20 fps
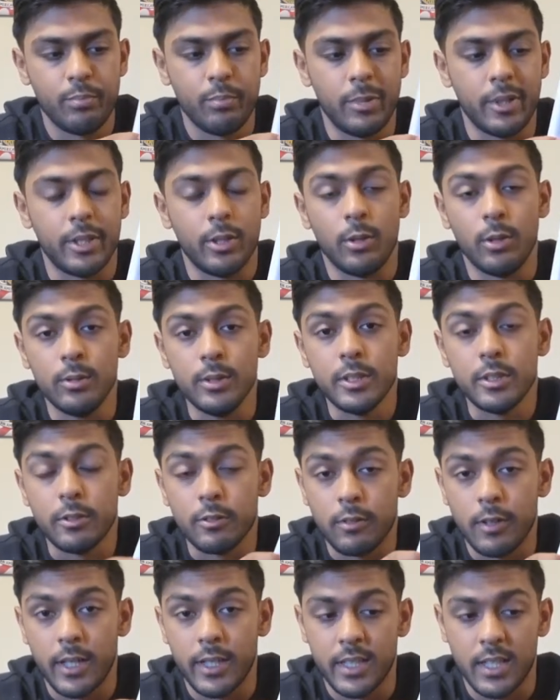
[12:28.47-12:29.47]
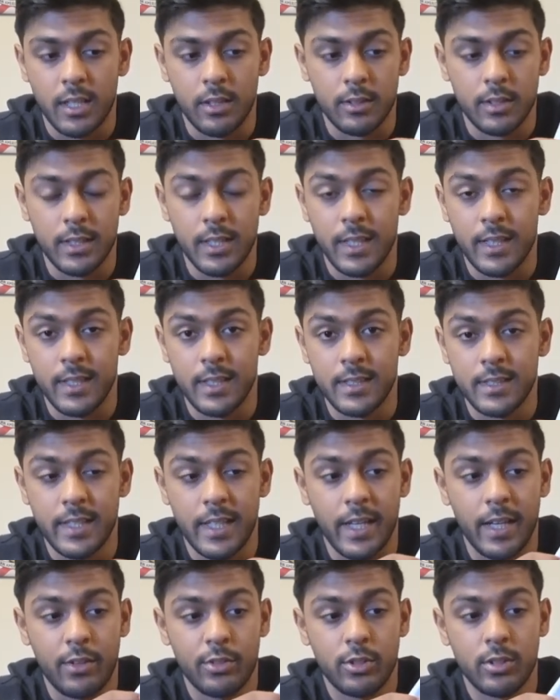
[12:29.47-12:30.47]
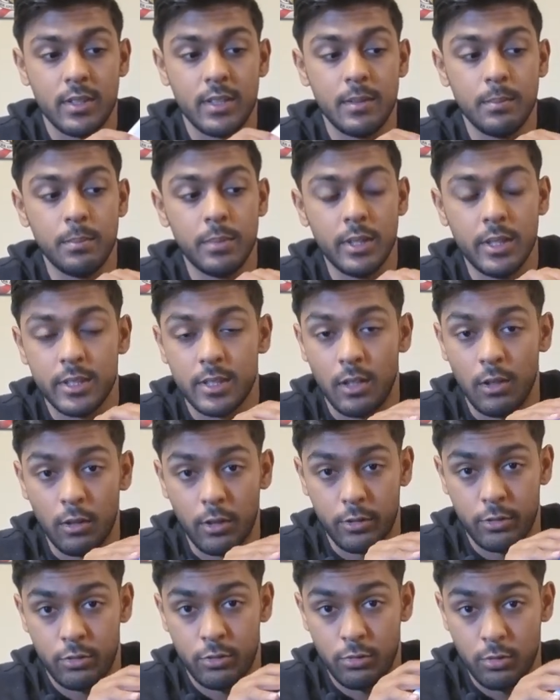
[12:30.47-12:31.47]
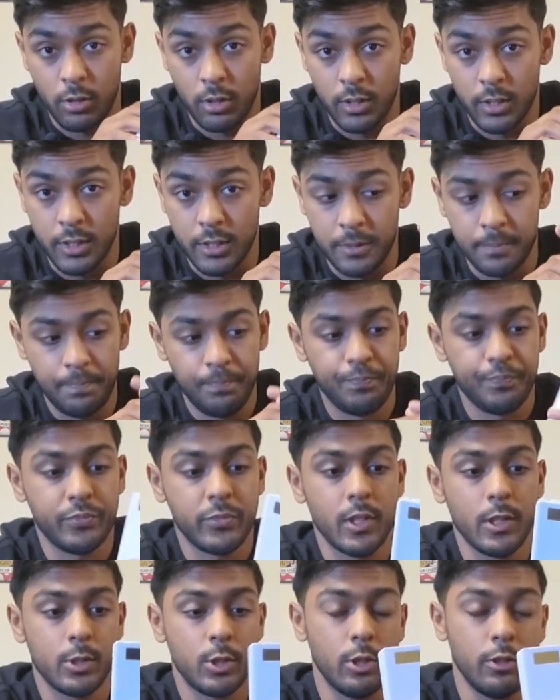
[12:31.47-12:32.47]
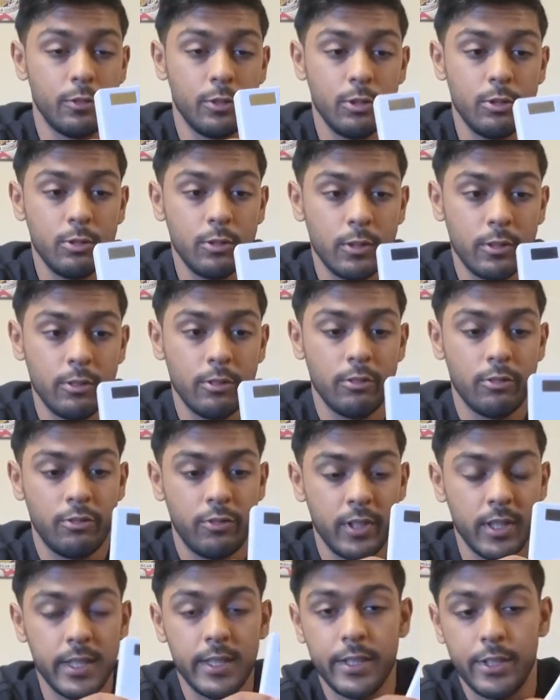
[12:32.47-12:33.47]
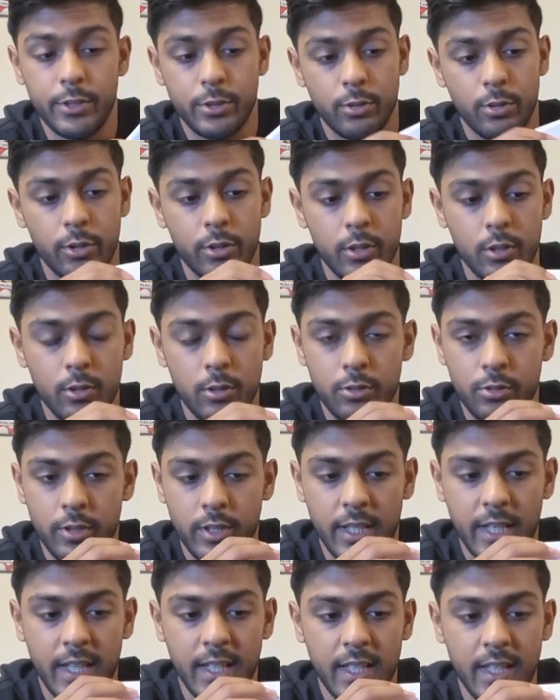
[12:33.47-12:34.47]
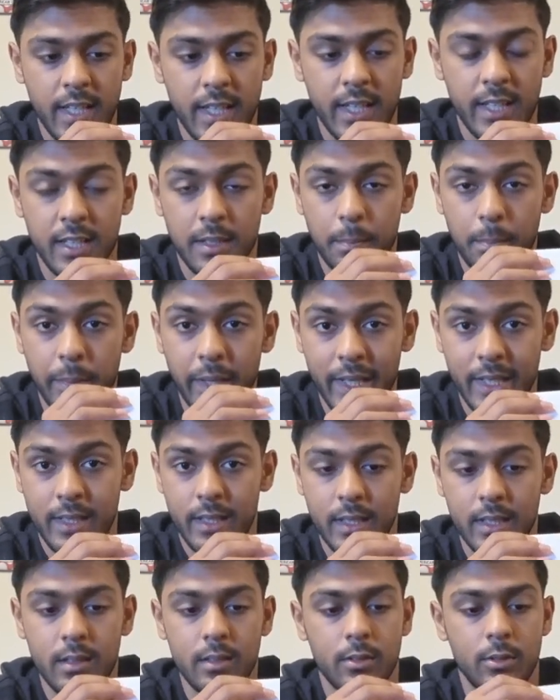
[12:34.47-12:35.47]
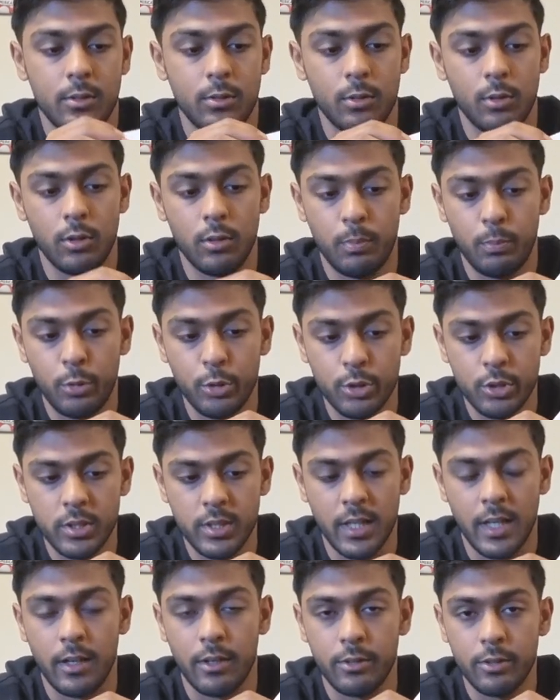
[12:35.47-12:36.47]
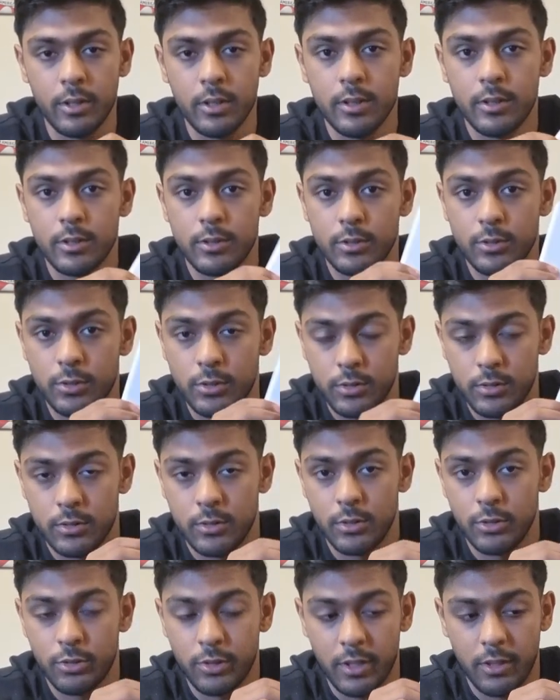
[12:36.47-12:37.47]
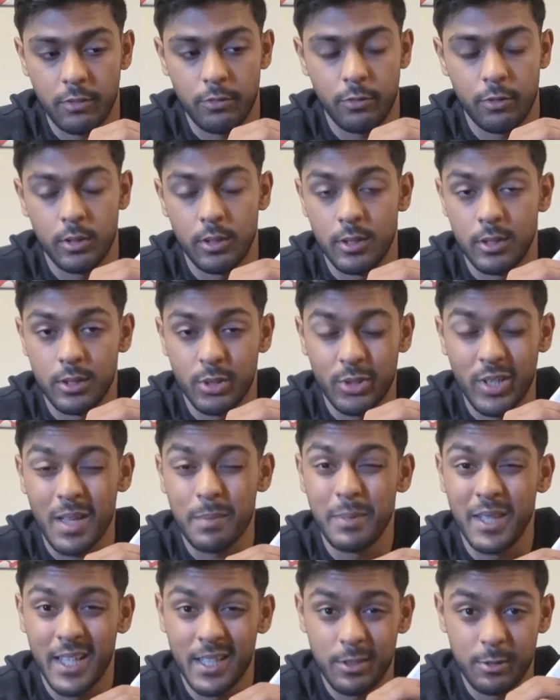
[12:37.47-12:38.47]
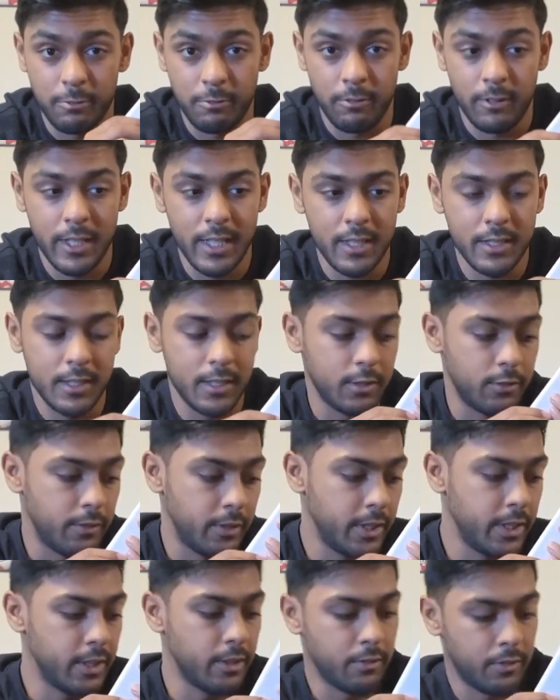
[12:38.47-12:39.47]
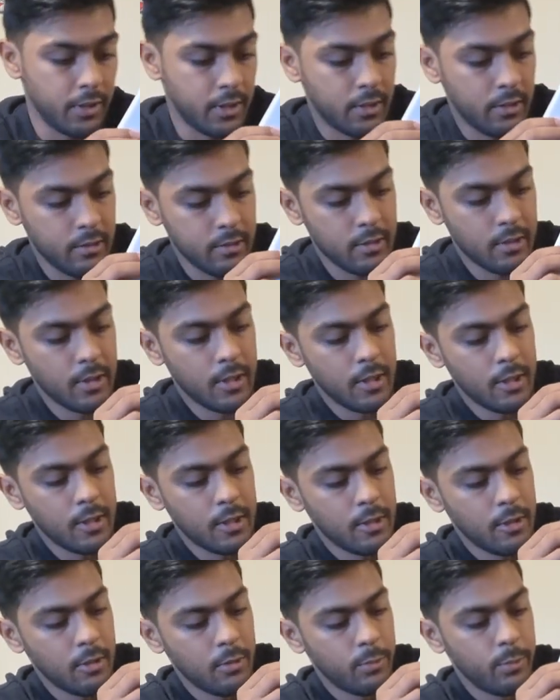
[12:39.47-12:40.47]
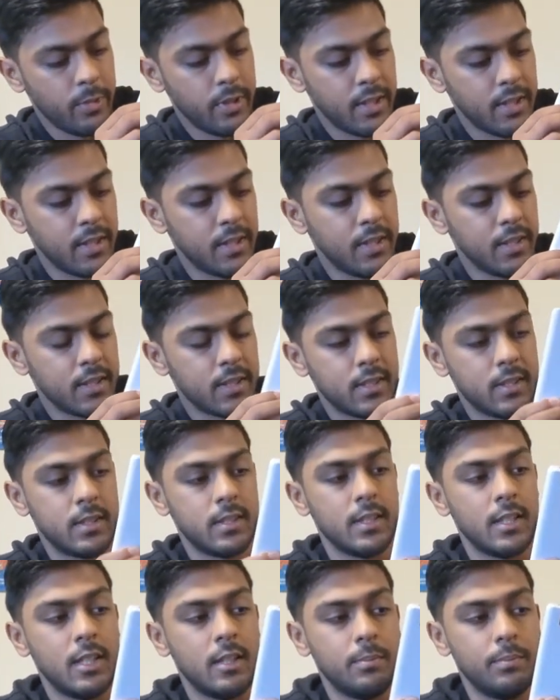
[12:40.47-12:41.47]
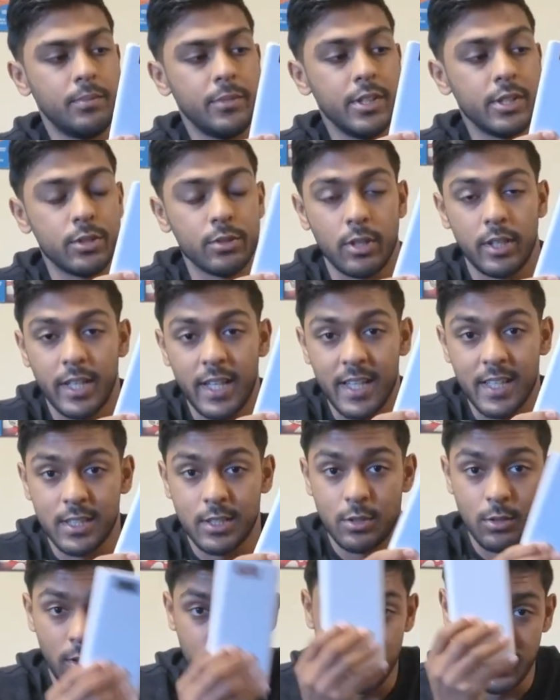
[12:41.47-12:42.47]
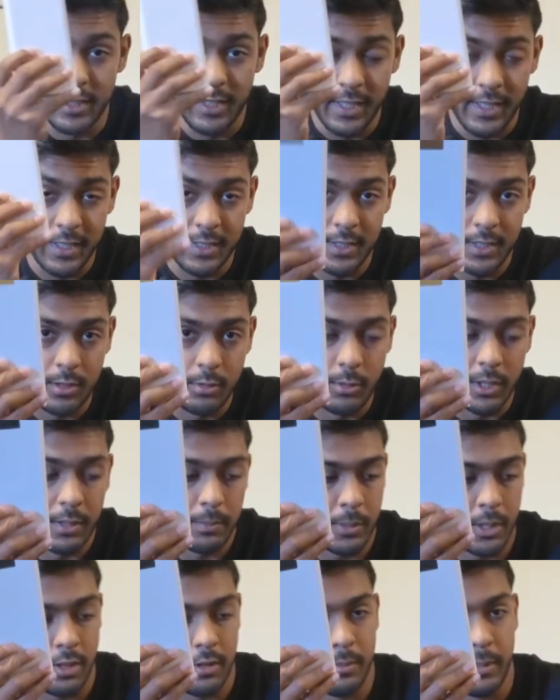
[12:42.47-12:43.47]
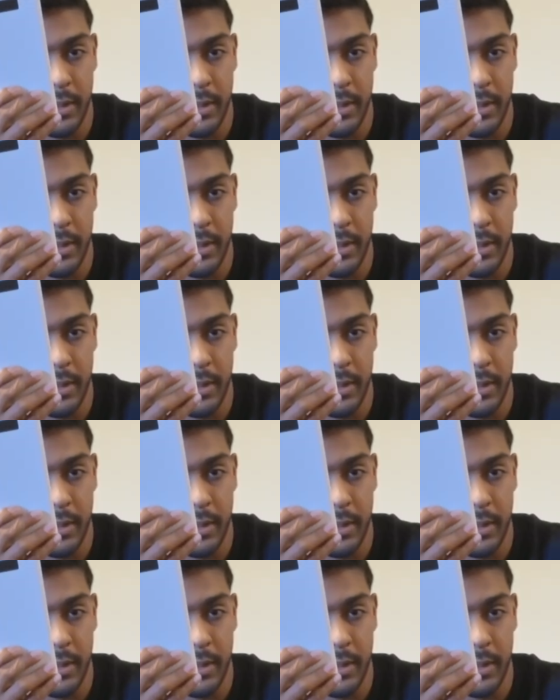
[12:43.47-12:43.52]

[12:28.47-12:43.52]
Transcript: but only to find out that it's actually built a lot stronger. So if you feel this or you try and bend it or push down to try and make it to flex, it's very difficult, where this is not as solid as the white power